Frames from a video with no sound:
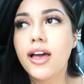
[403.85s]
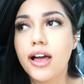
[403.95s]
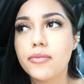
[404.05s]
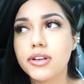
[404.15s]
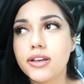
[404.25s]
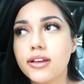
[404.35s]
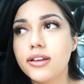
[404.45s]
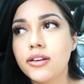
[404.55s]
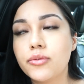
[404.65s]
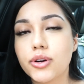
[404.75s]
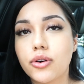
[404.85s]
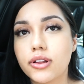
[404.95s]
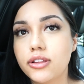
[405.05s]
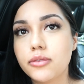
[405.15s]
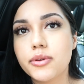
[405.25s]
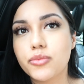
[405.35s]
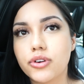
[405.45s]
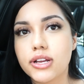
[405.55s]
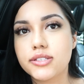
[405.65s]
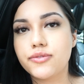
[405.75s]
I'm gonna record a little bit
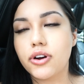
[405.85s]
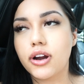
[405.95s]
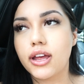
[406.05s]
more as far